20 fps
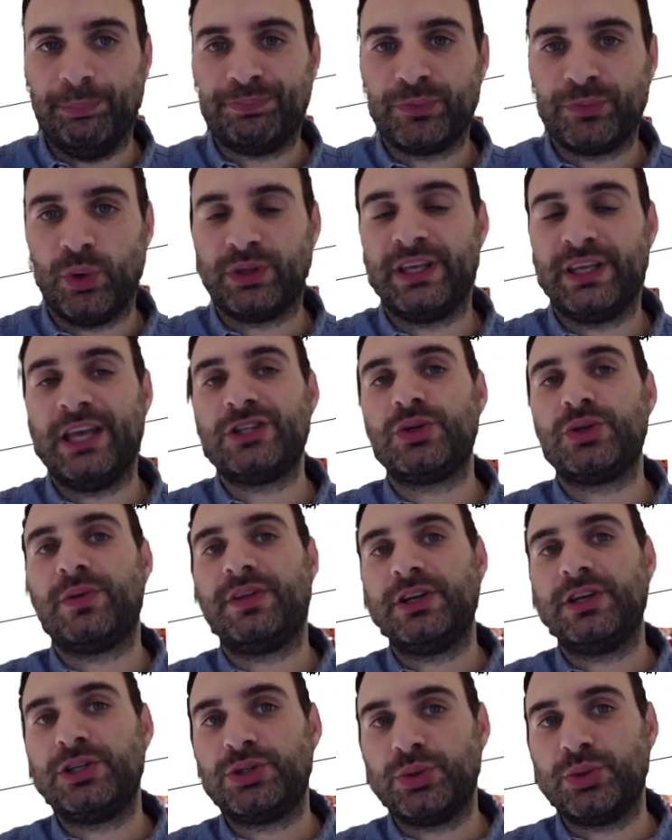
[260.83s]
Okay, so there
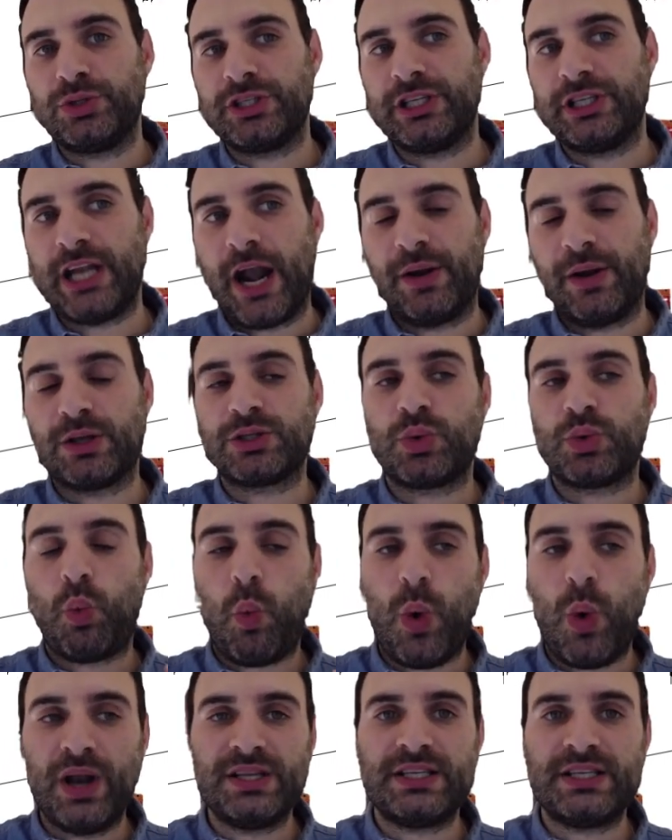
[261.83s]
is two scenarios.
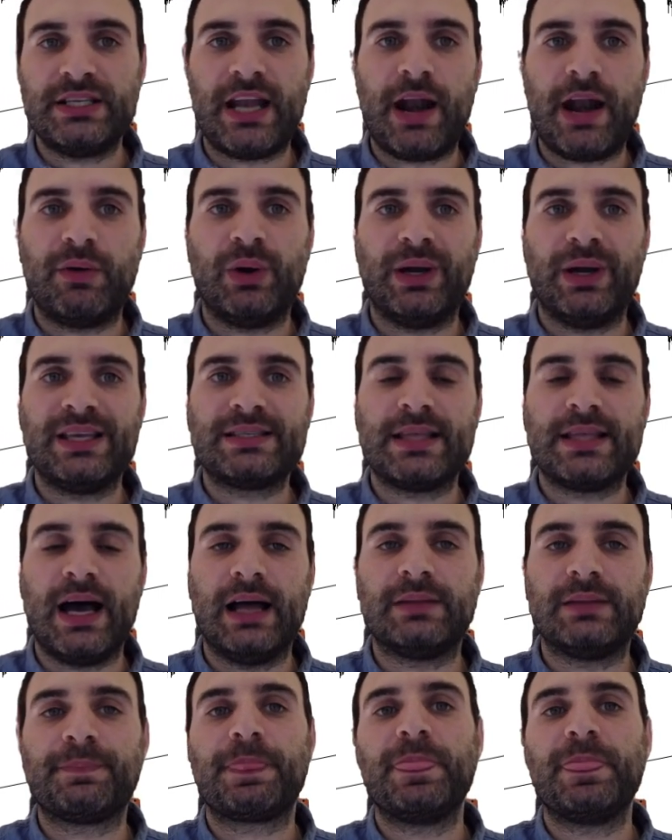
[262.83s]
One scenario is
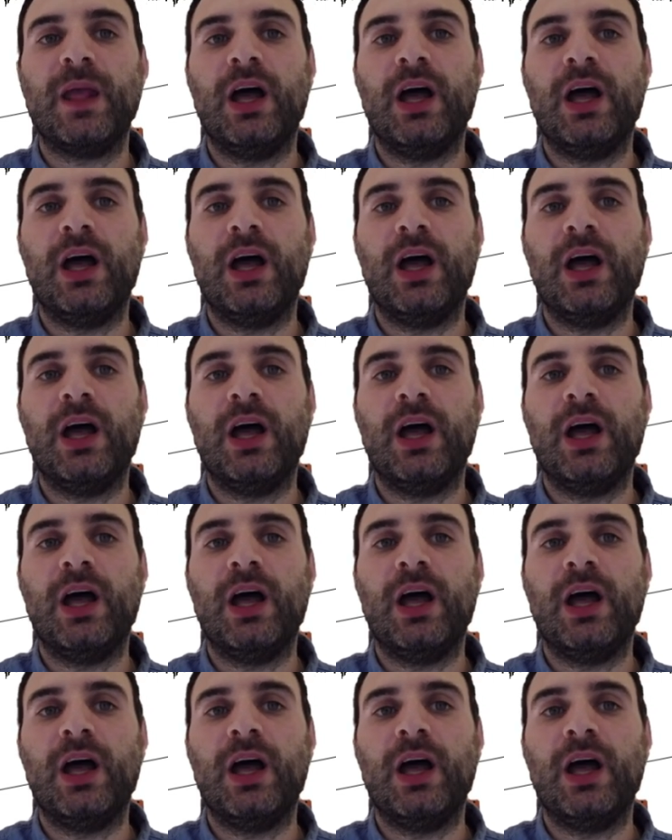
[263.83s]
that